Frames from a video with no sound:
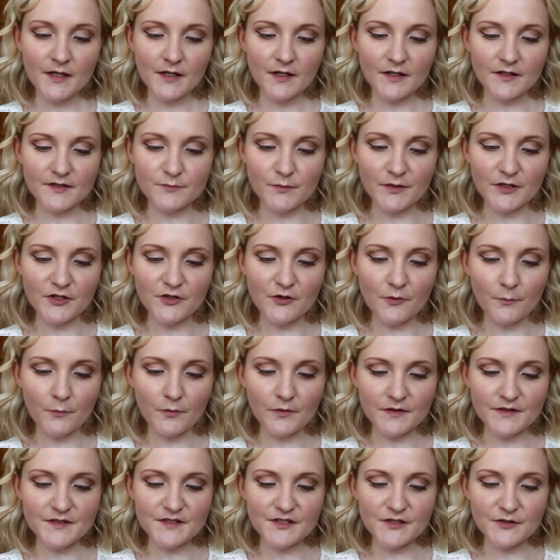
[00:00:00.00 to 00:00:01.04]
because when you don't
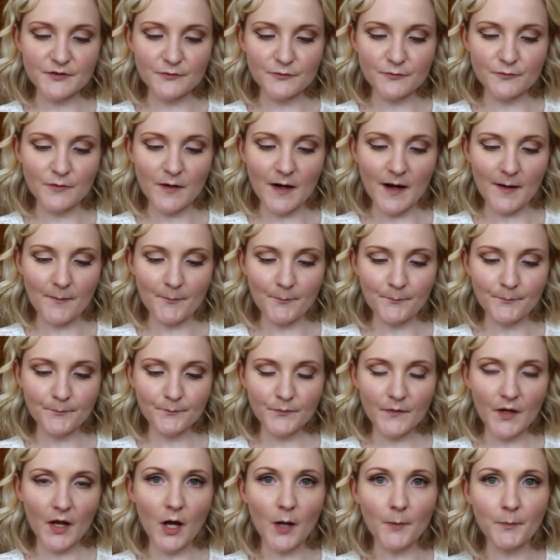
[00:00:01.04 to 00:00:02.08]
want to
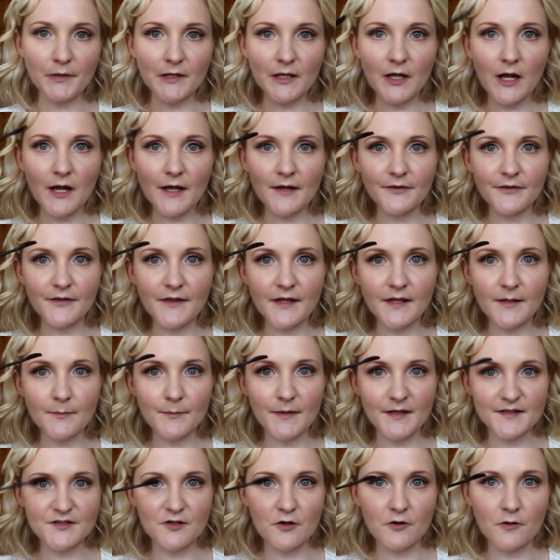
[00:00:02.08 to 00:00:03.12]
apply the
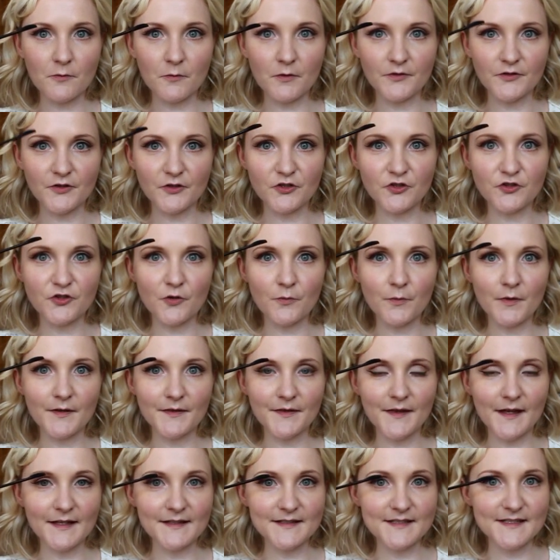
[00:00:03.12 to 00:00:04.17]
mascara wand on, you don't
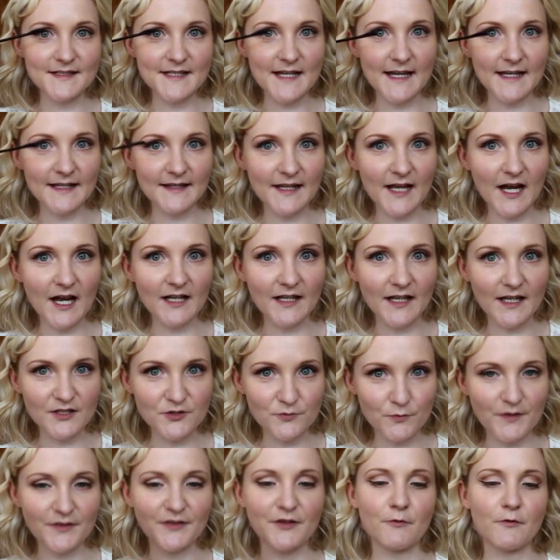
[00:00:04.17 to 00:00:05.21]
want that to take the
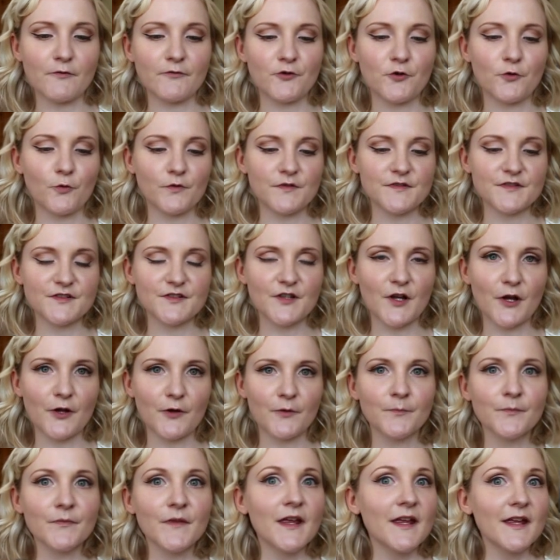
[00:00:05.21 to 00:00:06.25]
eyelash with you, of course,
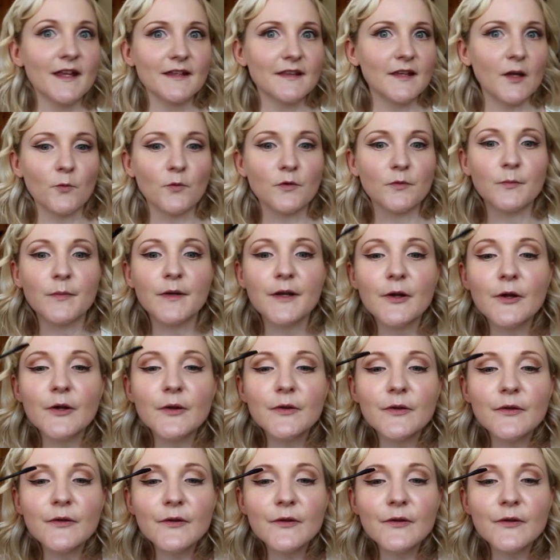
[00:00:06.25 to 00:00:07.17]
so that wouldn't be good.